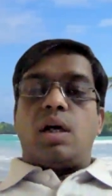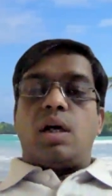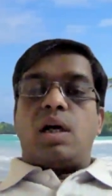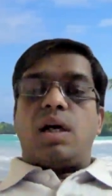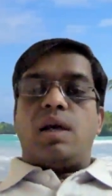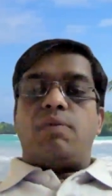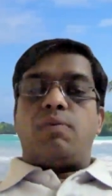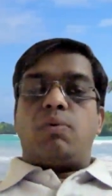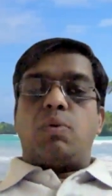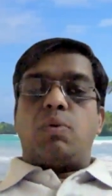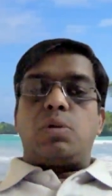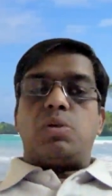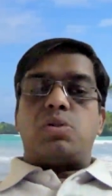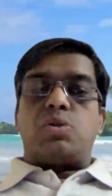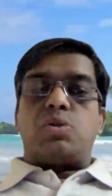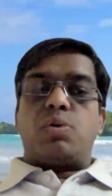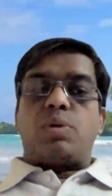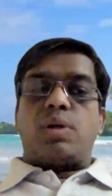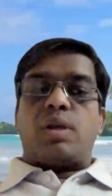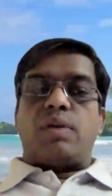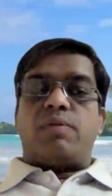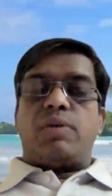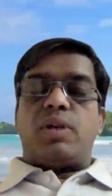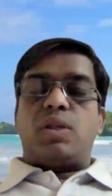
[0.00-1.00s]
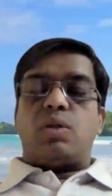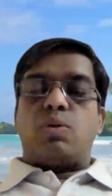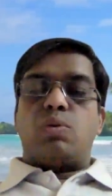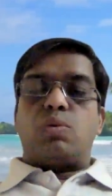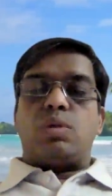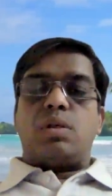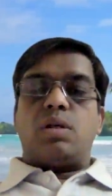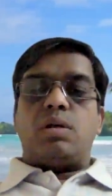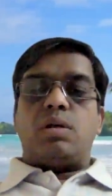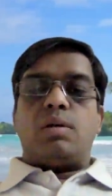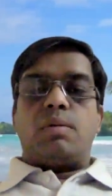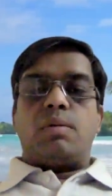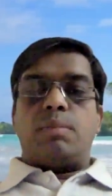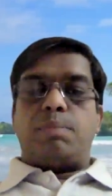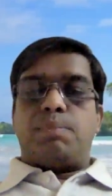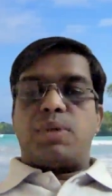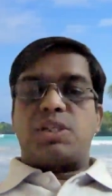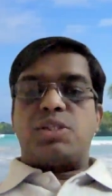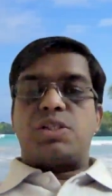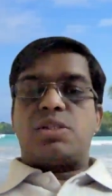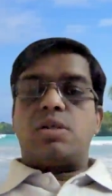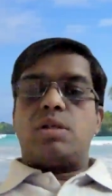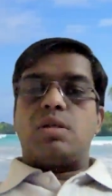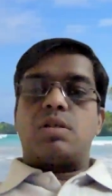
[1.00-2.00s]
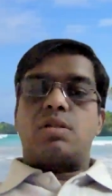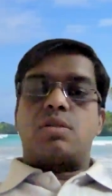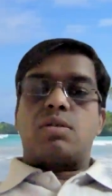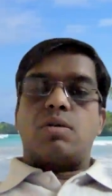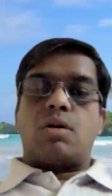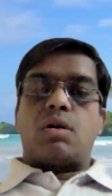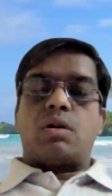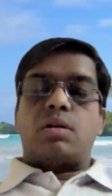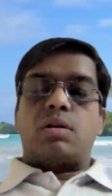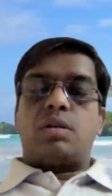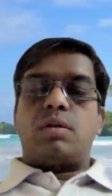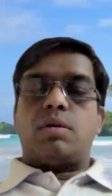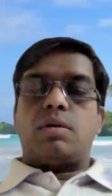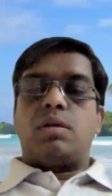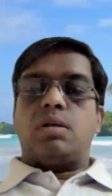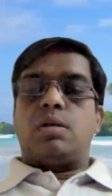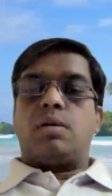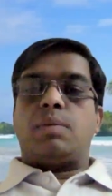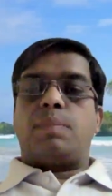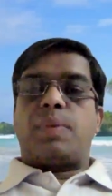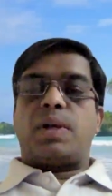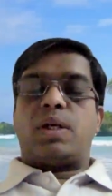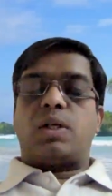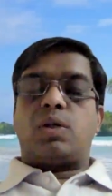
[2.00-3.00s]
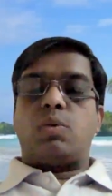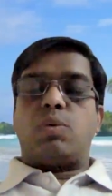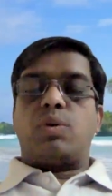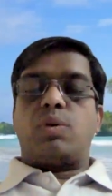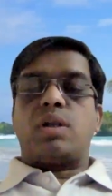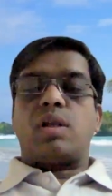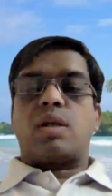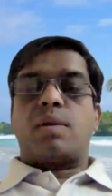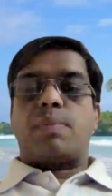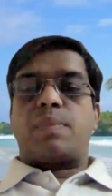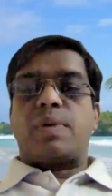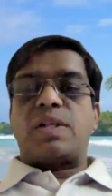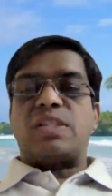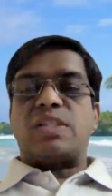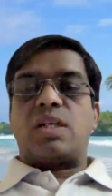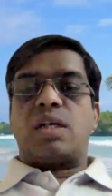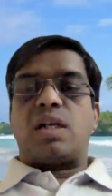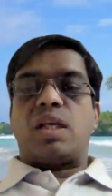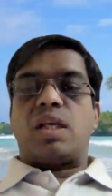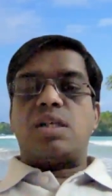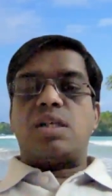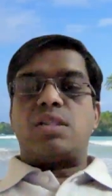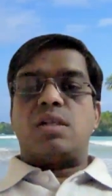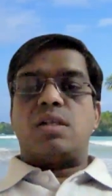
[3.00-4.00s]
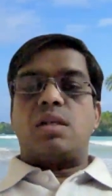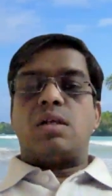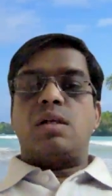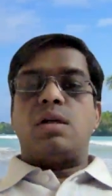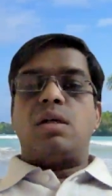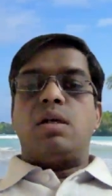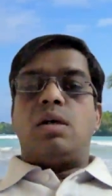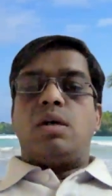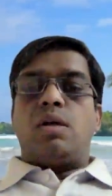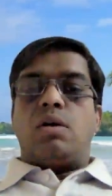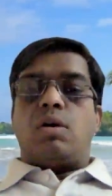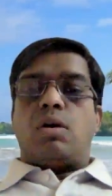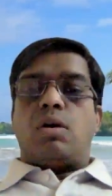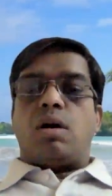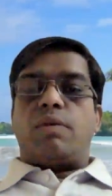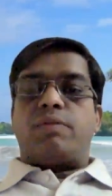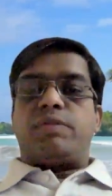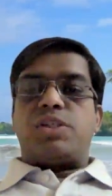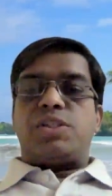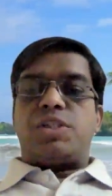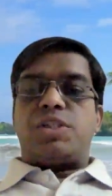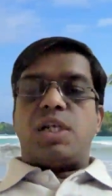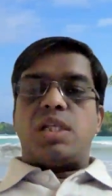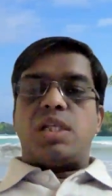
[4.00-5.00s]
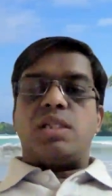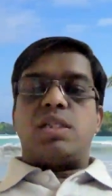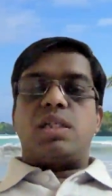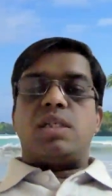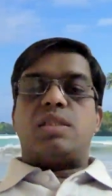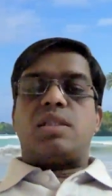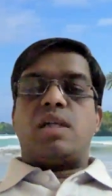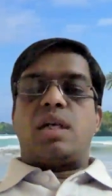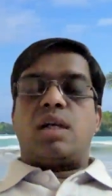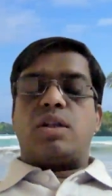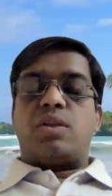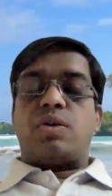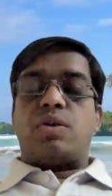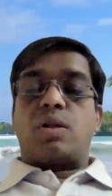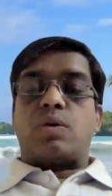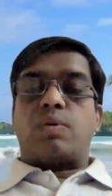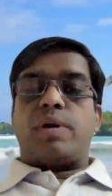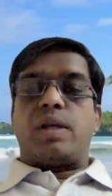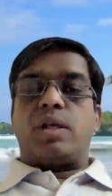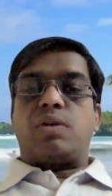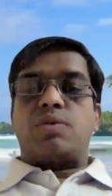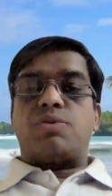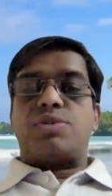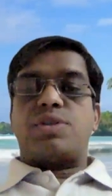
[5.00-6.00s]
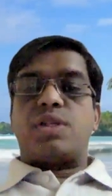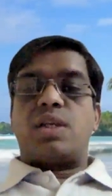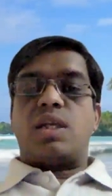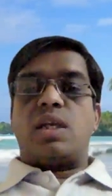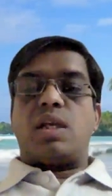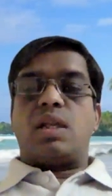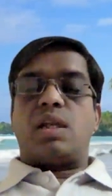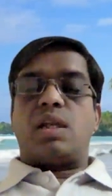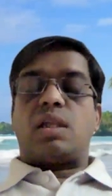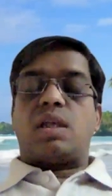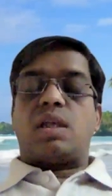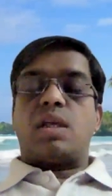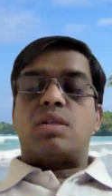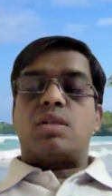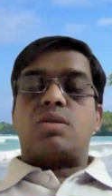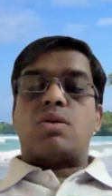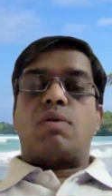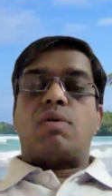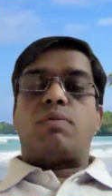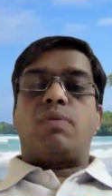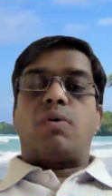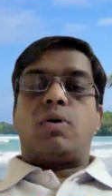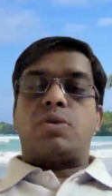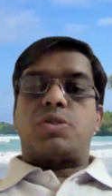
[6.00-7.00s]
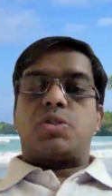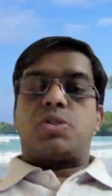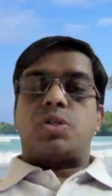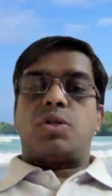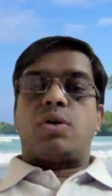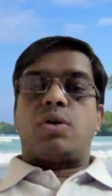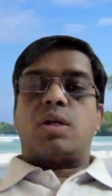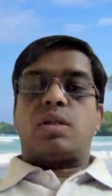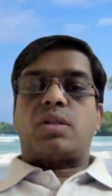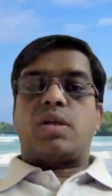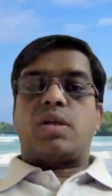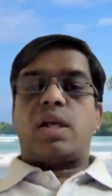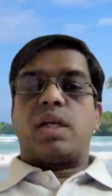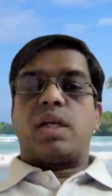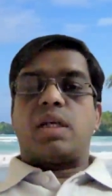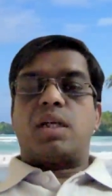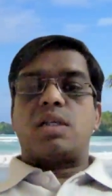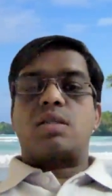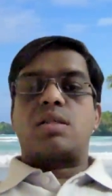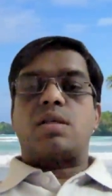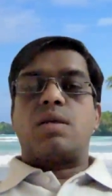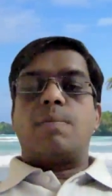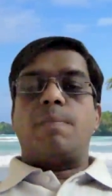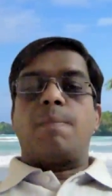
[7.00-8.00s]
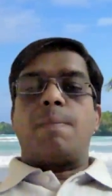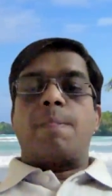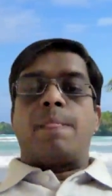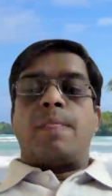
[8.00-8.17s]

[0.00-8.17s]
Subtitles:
I have also given you the pictures or the pictorial representation of the changes that you are going to see in case of osteoarthritis.